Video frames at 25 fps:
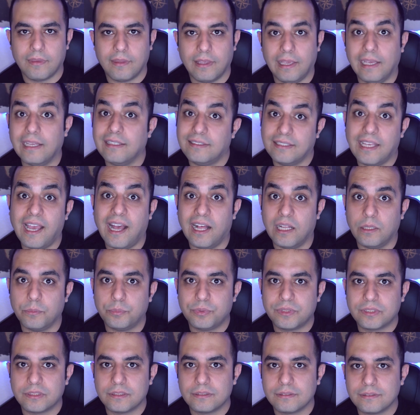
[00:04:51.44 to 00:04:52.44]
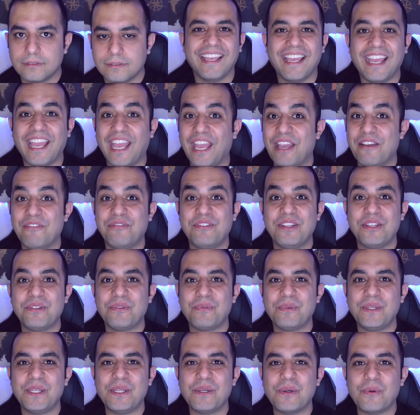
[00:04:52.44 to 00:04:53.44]
It helps. If this
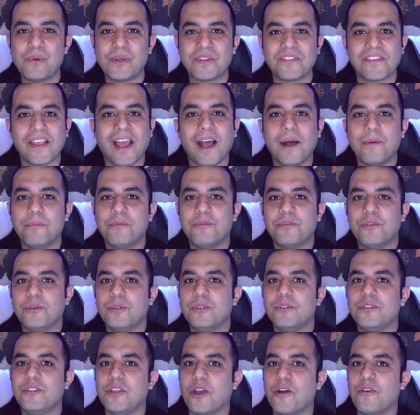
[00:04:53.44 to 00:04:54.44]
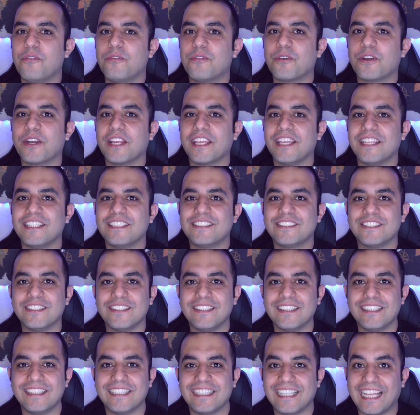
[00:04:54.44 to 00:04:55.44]
video was helpful, don't forget
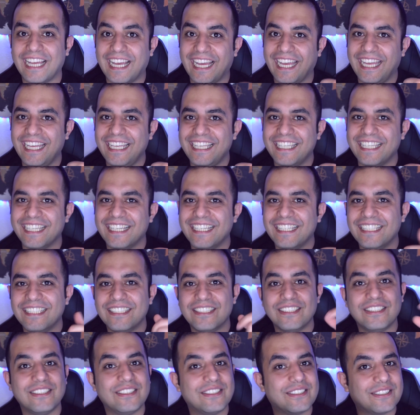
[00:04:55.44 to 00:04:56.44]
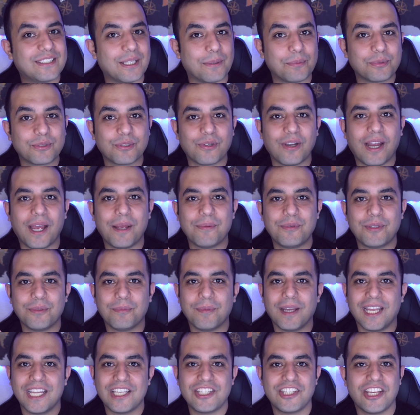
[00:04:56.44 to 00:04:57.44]
to like, subscribe to
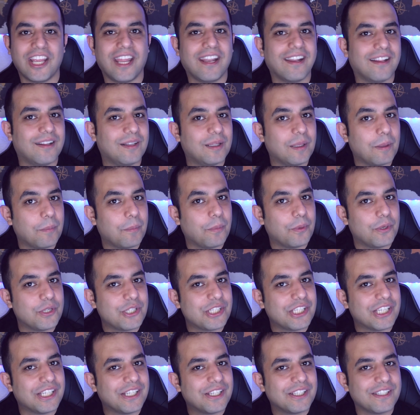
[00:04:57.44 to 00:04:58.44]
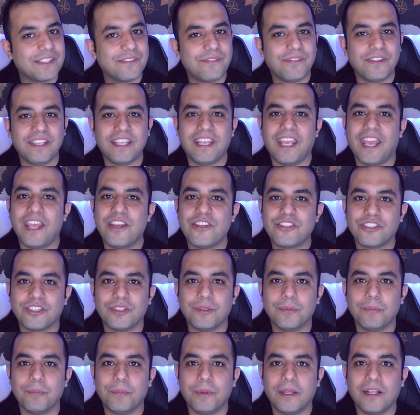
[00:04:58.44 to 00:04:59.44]
my channel, push the
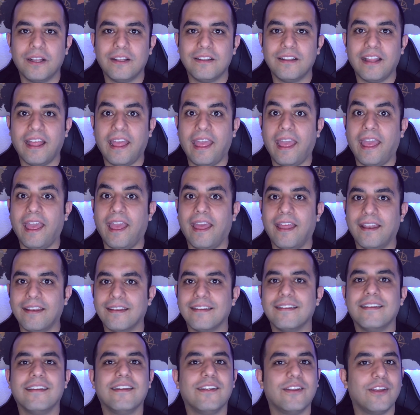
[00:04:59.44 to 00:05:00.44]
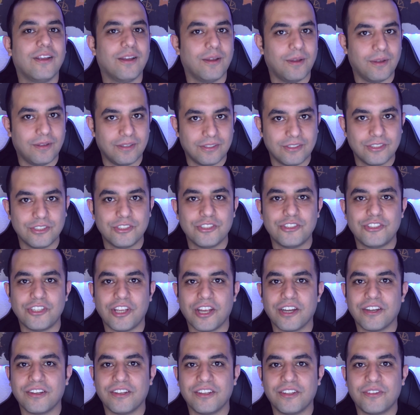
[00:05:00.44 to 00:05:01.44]
notification bell, and
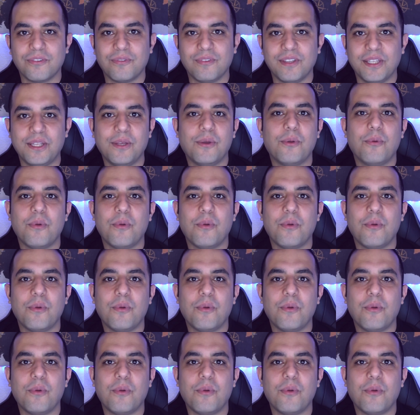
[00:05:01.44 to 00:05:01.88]
share this video